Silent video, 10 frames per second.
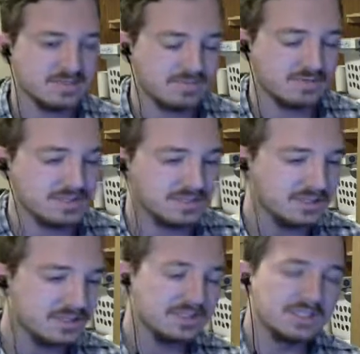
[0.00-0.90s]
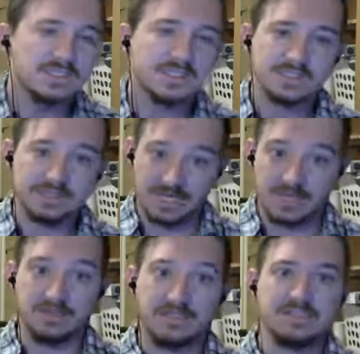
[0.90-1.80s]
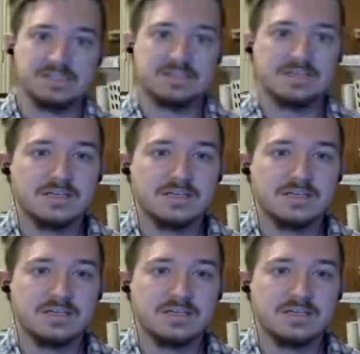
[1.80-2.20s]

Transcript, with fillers: originally, at least,